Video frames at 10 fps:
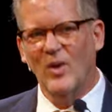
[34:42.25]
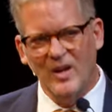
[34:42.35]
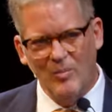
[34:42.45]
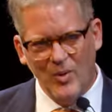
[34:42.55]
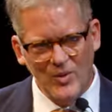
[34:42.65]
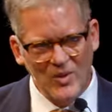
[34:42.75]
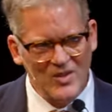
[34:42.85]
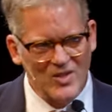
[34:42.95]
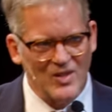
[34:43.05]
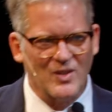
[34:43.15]
way to put
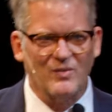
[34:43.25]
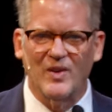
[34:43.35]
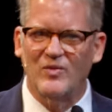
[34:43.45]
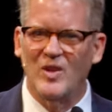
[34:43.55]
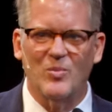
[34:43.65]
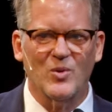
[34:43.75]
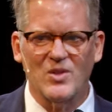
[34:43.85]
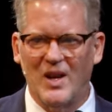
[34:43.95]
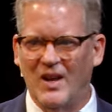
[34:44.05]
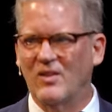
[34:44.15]
this is
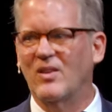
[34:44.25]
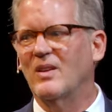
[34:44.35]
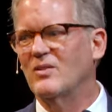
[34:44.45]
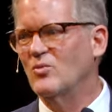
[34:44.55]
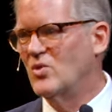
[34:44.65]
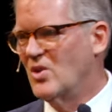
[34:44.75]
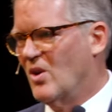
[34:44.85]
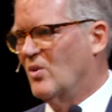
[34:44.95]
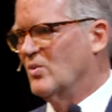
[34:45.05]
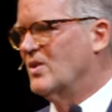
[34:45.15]
50%
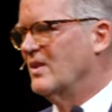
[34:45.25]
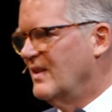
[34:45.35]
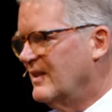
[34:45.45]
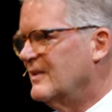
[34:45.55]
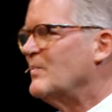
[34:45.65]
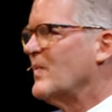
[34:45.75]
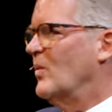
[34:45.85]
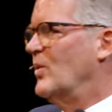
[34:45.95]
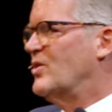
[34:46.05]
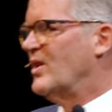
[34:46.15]
don't,
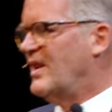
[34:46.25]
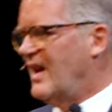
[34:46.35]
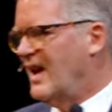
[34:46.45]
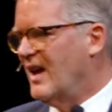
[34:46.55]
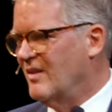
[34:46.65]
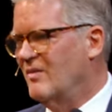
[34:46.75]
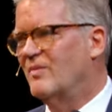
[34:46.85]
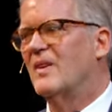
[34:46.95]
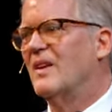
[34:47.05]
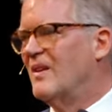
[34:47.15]
which again
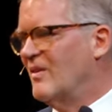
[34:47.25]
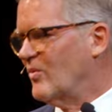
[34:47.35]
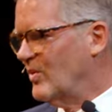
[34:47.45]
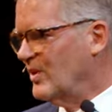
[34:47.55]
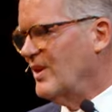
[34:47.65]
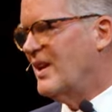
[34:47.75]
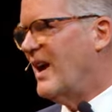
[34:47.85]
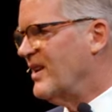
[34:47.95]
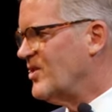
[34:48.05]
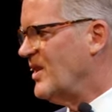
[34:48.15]
really
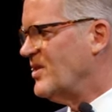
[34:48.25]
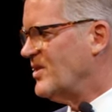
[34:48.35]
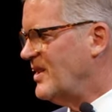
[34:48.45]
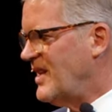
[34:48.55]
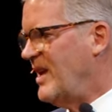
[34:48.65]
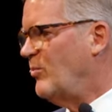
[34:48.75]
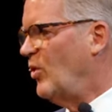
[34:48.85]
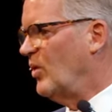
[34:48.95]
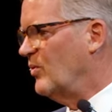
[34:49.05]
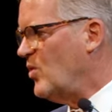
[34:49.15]
kind of sets the
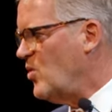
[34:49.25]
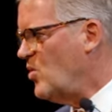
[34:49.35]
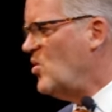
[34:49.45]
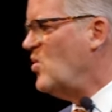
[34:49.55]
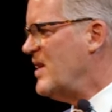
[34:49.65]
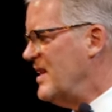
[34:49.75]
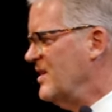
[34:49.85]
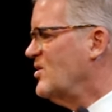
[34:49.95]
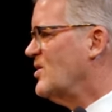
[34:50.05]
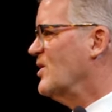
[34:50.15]
table of who
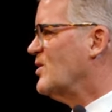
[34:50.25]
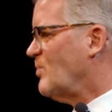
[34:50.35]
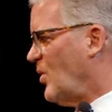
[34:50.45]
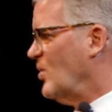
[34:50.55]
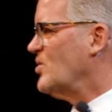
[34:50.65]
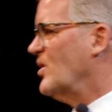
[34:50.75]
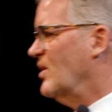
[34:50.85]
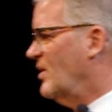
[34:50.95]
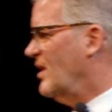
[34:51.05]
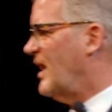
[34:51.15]
is this
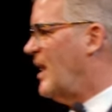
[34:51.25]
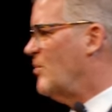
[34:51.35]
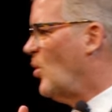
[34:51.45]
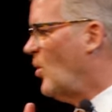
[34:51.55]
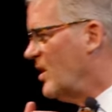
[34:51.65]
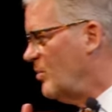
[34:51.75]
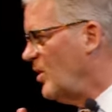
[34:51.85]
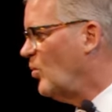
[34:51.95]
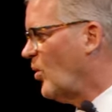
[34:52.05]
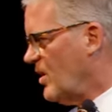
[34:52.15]
person that I'm going to
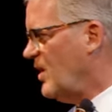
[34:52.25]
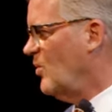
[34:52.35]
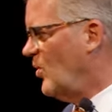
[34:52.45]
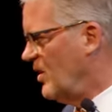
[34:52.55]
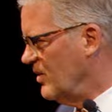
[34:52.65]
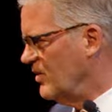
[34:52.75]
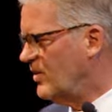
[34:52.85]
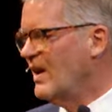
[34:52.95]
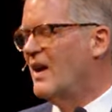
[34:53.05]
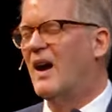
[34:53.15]
be working
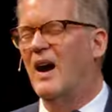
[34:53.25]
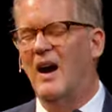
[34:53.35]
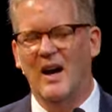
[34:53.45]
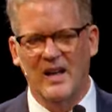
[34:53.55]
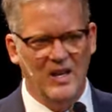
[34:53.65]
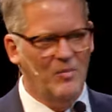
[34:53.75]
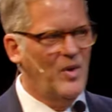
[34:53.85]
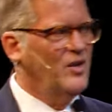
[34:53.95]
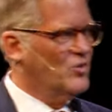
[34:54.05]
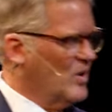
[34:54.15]
with uh, in
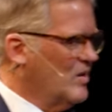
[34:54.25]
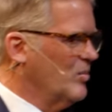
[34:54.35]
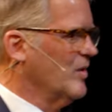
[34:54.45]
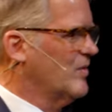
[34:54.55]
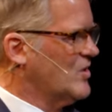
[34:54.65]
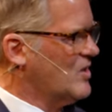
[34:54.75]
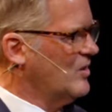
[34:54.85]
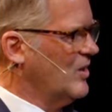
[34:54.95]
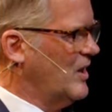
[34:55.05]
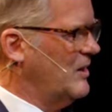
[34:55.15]
my treatment
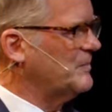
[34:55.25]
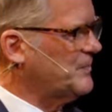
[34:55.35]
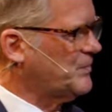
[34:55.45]
facility.